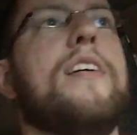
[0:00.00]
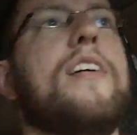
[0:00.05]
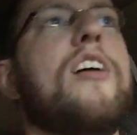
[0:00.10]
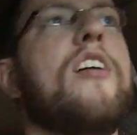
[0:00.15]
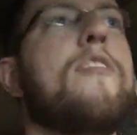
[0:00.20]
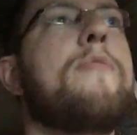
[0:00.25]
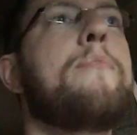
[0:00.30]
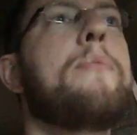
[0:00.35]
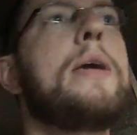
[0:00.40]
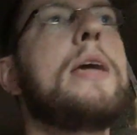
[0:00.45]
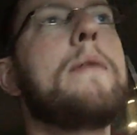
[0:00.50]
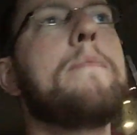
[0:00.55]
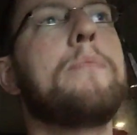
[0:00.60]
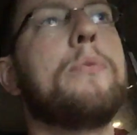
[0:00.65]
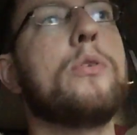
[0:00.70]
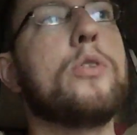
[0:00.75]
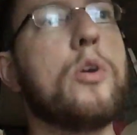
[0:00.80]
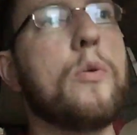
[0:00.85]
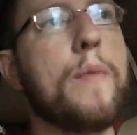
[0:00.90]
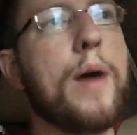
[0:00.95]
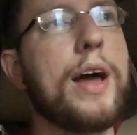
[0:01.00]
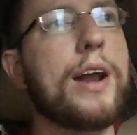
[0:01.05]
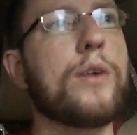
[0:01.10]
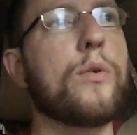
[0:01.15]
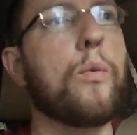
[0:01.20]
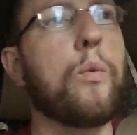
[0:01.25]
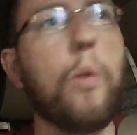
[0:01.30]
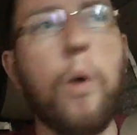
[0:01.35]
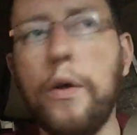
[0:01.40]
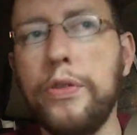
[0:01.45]
of people, no matter
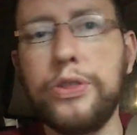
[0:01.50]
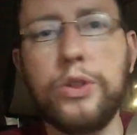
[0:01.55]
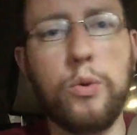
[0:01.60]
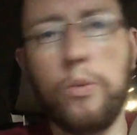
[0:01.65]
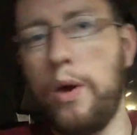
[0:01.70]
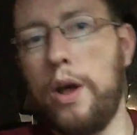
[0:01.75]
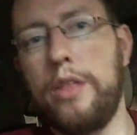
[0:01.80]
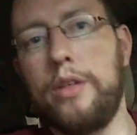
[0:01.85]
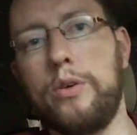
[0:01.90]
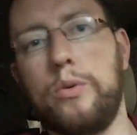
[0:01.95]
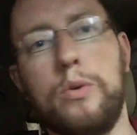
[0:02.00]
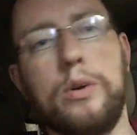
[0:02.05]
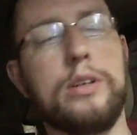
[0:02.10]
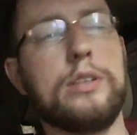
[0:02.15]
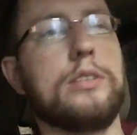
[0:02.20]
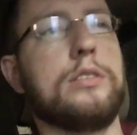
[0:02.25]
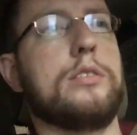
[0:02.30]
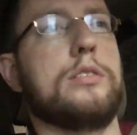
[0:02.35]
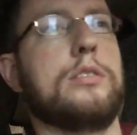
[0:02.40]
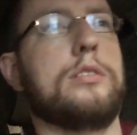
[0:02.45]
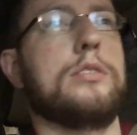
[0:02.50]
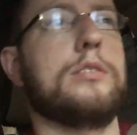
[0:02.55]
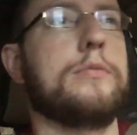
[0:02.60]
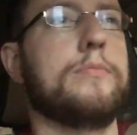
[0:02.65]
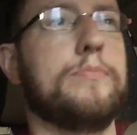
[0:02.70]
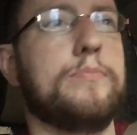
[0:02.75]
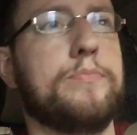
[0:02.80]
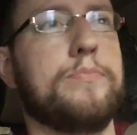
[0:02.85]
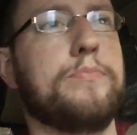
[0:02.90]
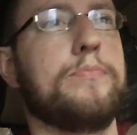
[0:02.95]
what the weather was.
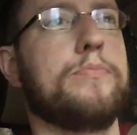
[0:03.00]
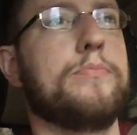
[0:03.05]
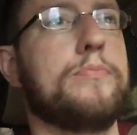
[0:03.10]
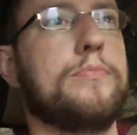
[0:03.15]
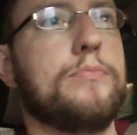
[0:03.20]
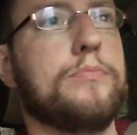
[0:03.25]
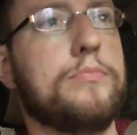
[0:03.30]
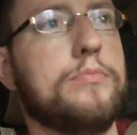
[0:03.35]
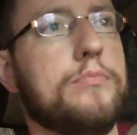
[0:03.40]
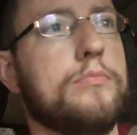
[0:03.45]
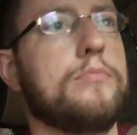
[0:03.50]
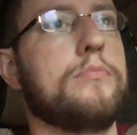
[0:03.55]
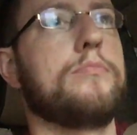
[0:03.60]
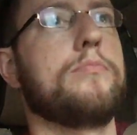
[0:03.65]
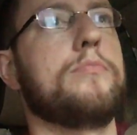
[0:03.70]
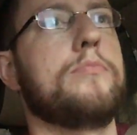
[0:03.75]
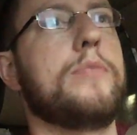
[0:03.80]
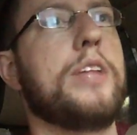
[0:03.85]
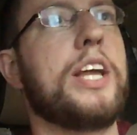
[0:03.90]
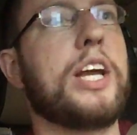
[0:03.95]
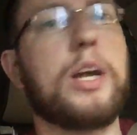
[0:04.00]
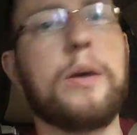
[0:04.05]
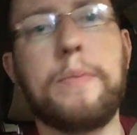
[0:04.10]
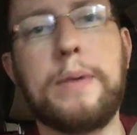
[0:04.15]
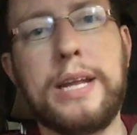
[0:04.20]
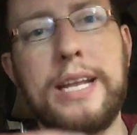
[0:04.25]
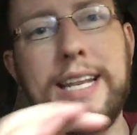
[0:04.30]
It could be